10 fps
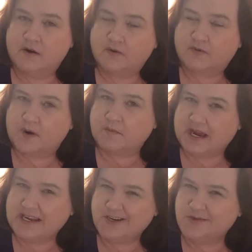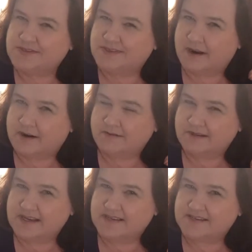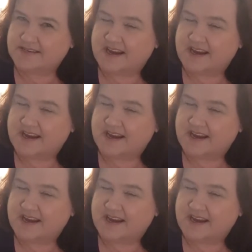from my newsletter list,